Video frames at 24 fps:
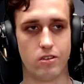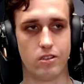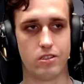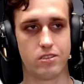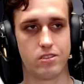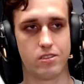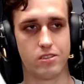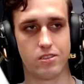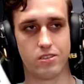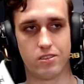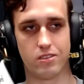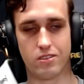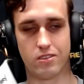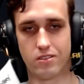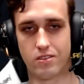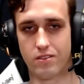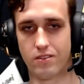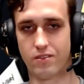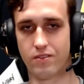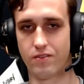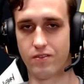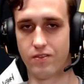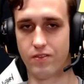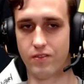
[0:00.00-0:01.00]
it's
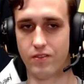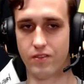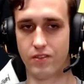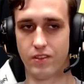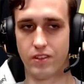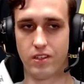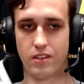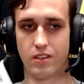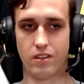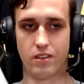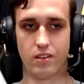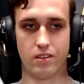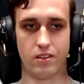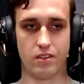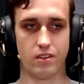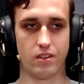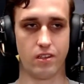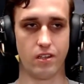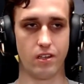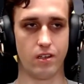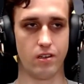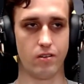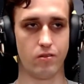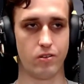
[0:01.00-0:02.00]

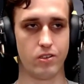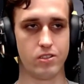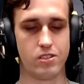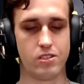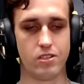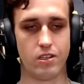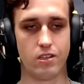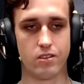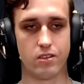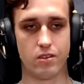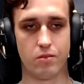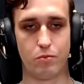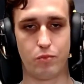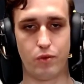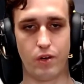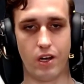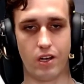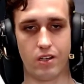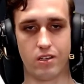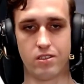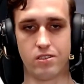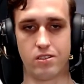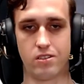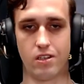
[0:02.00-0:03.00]
the result in
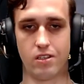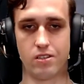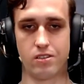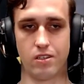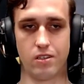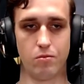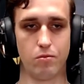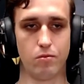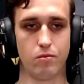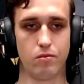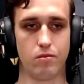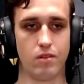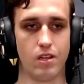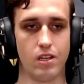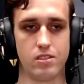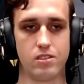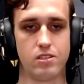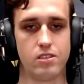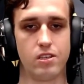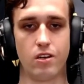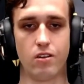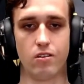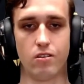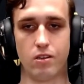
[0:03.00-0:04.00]
practice doesn't
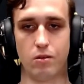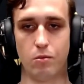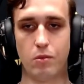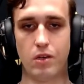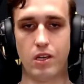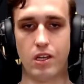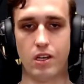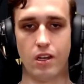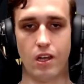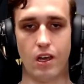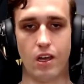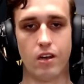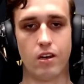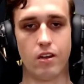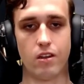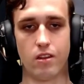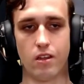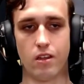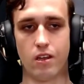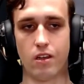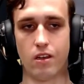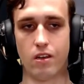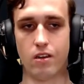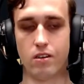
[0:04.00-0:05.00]
necessarily mean
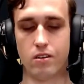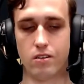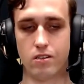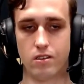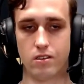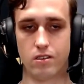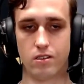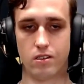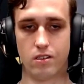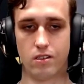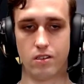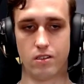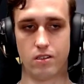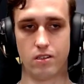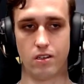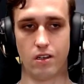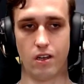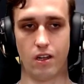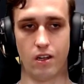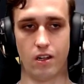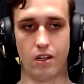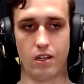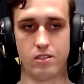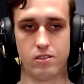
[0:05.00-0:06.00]
anything
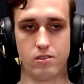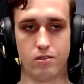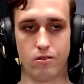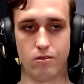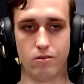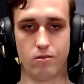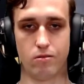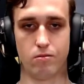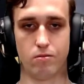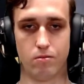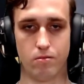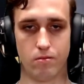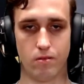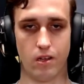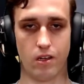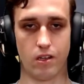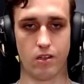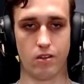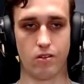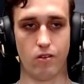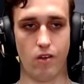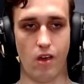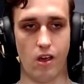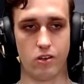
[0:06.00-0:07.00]
unless you
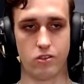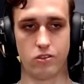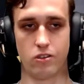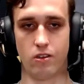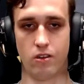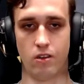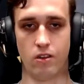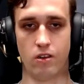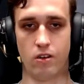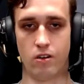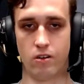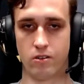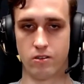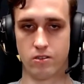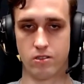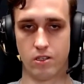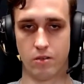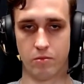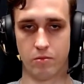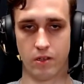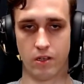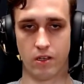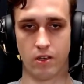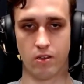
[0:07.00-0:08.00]
like you actually learn
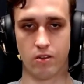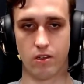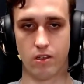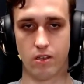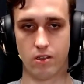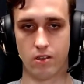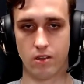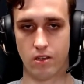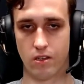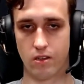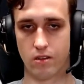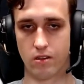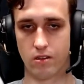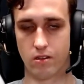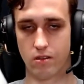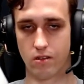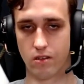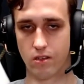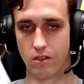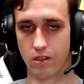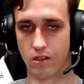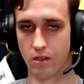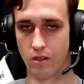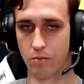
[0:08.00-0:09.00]
something
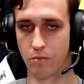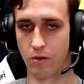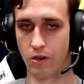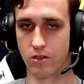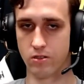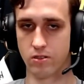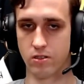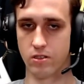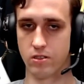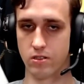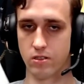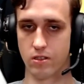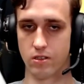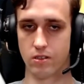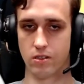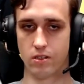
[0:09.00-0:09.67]
in the process.